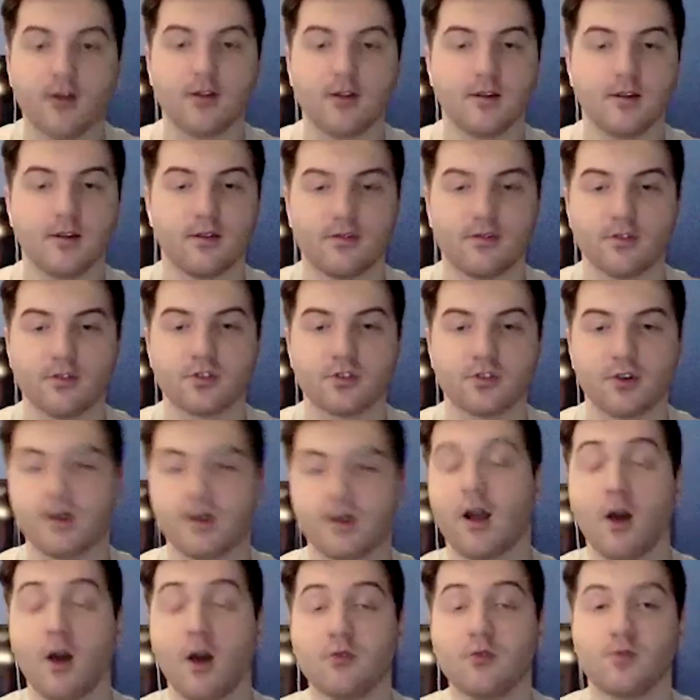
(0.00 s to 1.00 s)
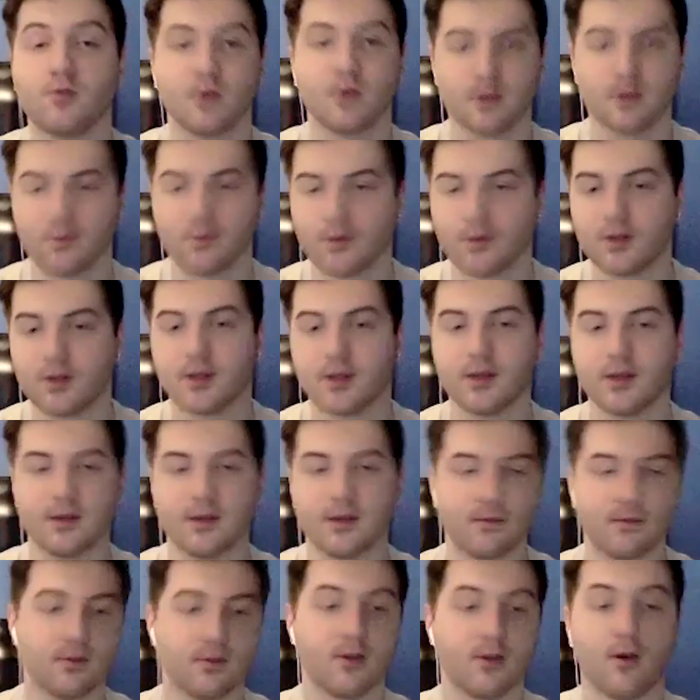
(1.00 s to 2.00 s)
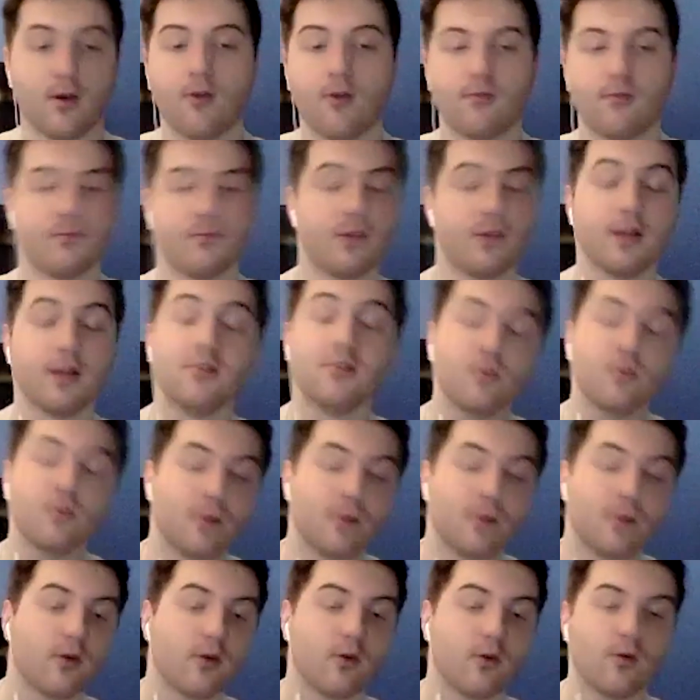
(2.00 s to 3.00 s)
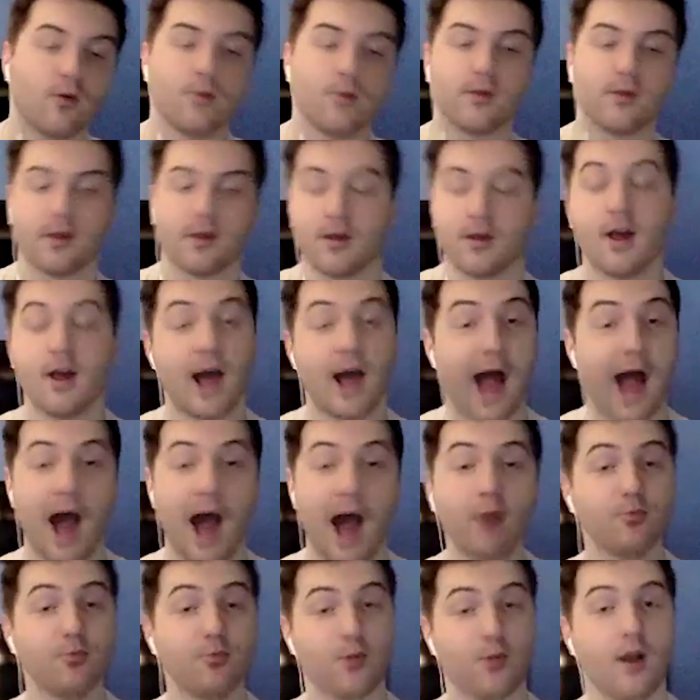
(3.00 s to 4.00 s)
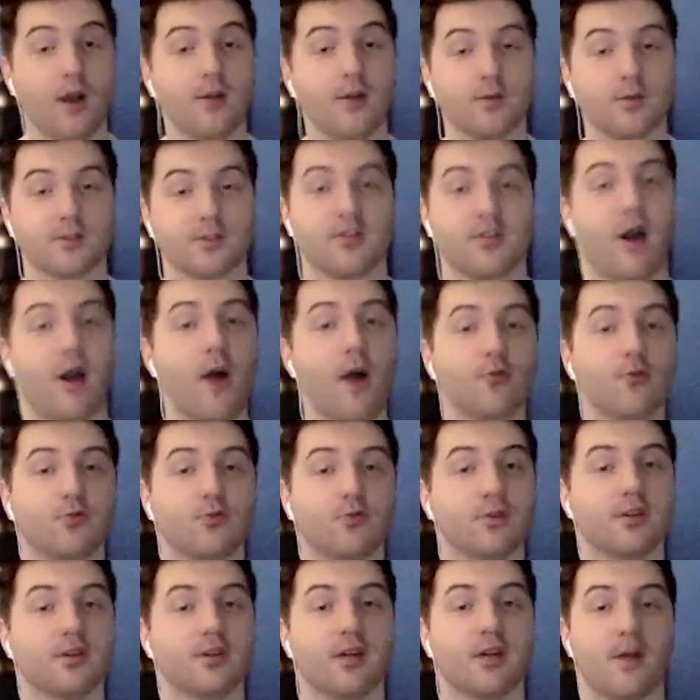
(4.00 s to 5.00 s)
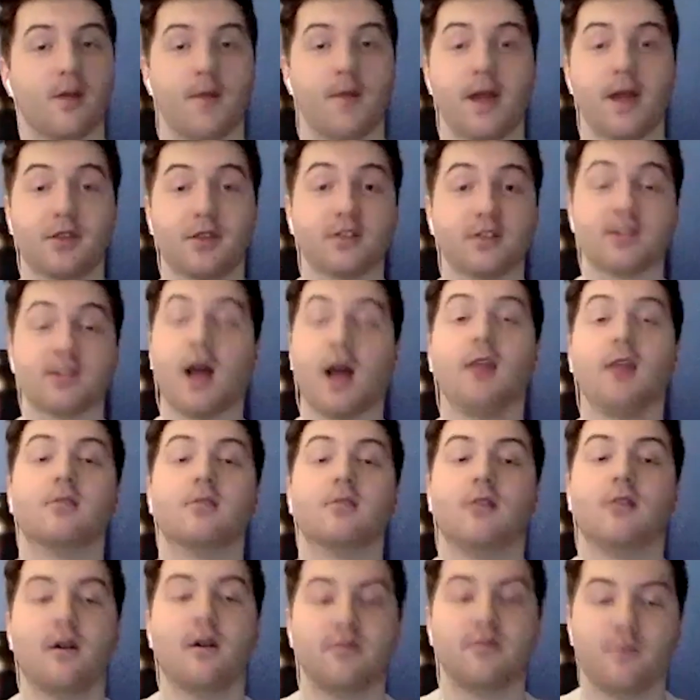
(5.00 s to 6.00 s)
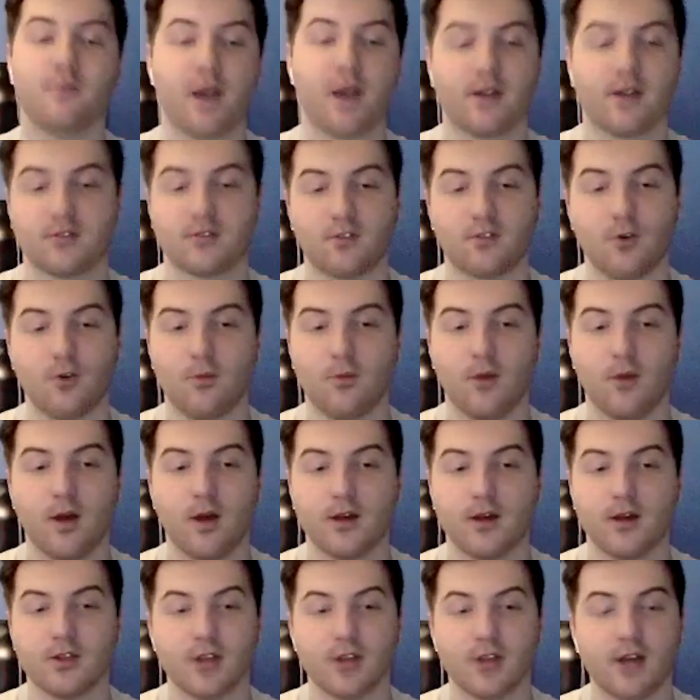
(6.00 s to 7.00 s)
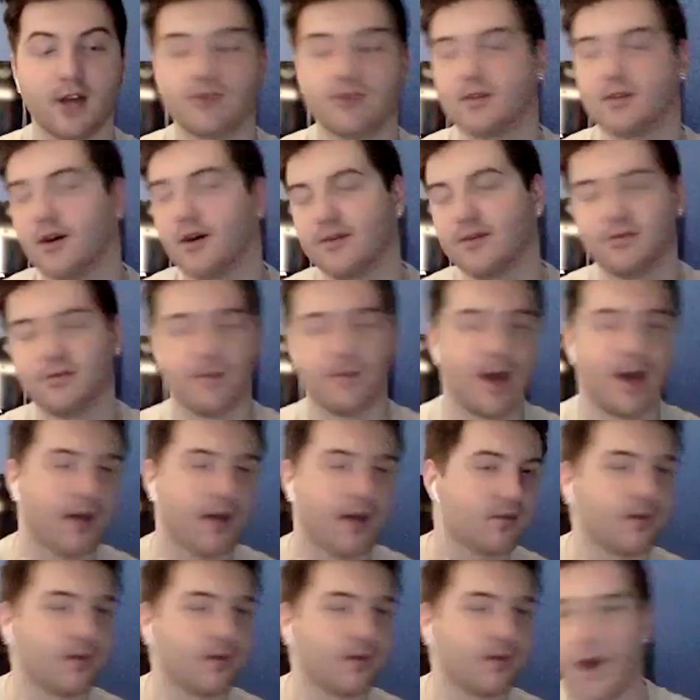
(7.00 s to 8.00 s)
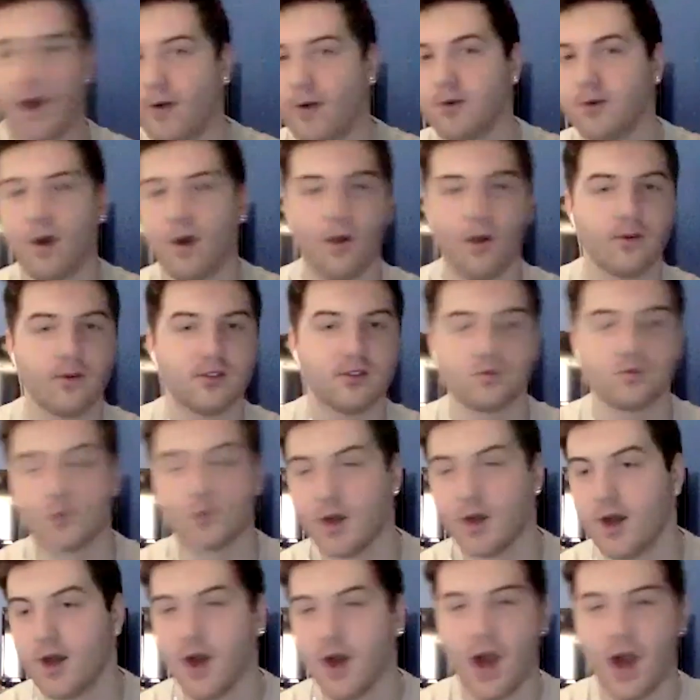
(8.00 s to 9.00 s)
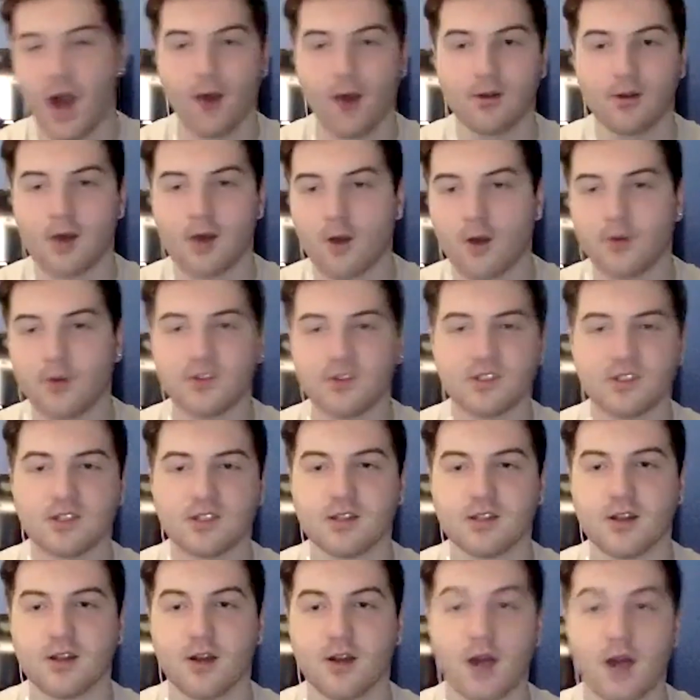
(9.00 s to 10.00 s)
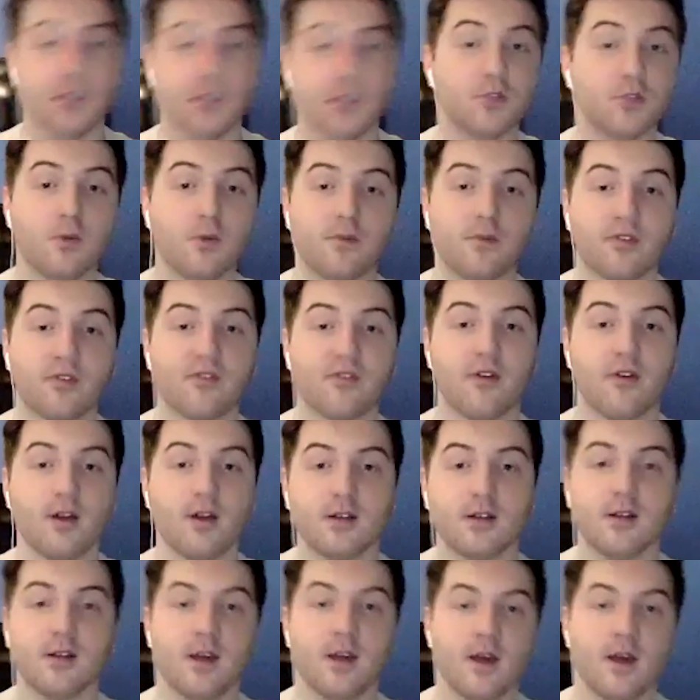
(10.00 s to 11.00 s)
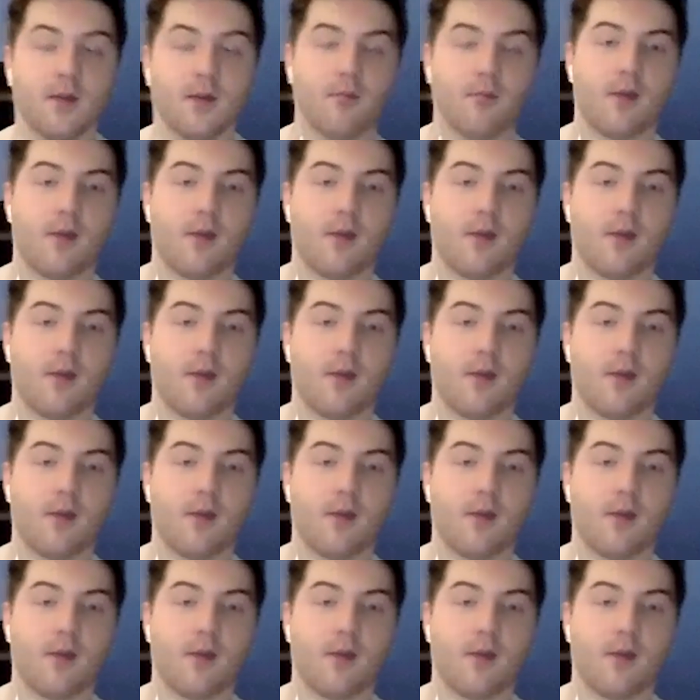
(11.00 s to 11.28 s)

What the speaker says: and first grade, I was really, really, not to my own horn, but I was proud of myself. I was really good at math, because I loved math so much. I loved math, man. I would always sit there. I'd do them for fun. My